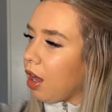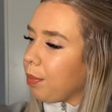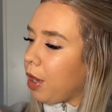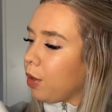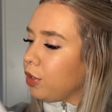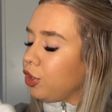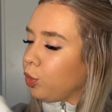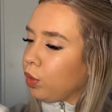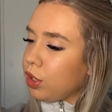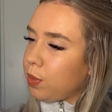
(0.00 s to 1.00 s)
But I was
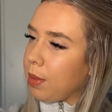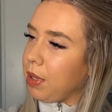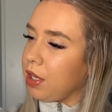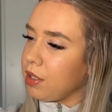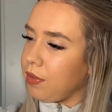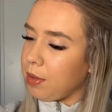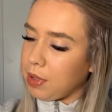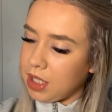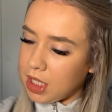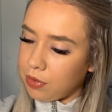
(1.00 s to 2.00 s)
drawn to it because of the
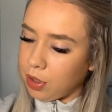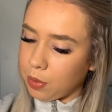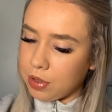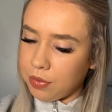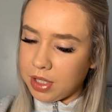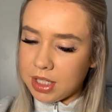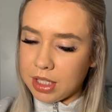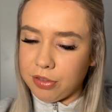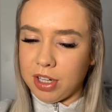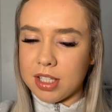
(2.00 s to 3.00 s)
material. It was really different.